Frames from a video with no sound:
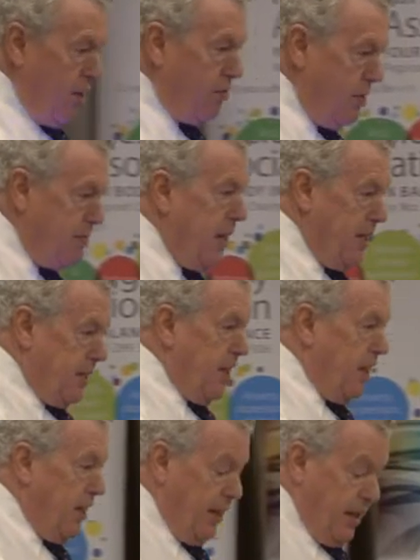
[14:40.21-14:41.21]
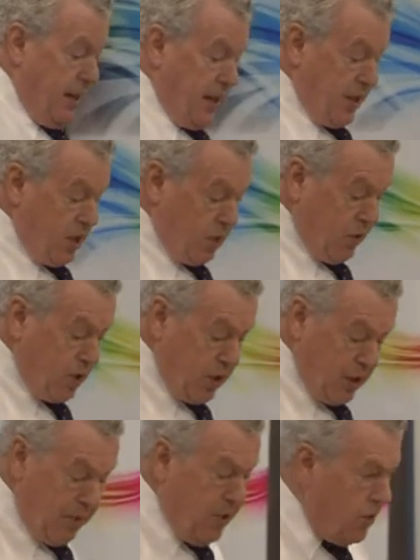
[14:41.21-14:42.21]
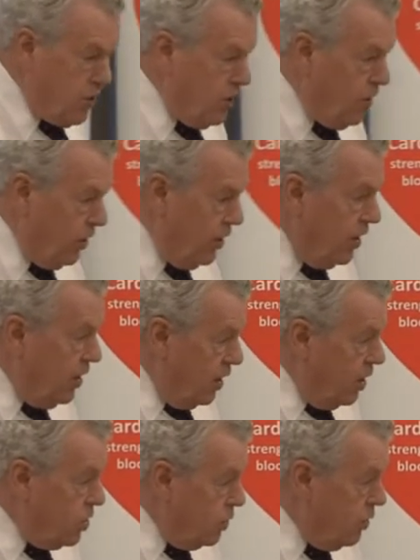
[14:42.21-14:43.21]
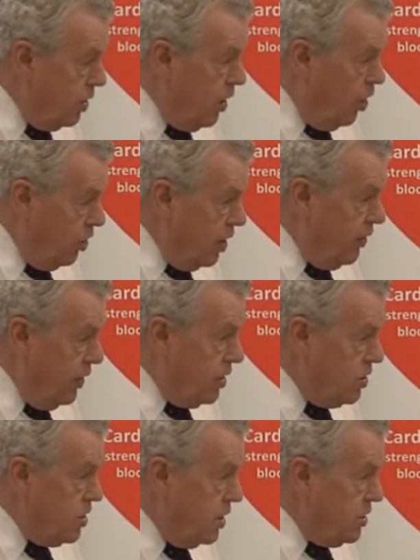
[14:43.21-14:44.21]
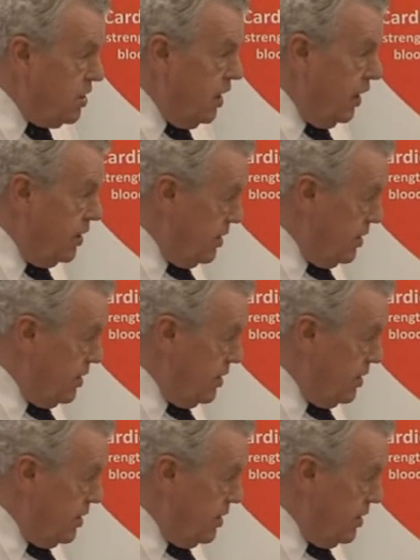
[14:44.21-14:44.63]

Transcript: remains high, and it's switching the person on to an ongoing stress state,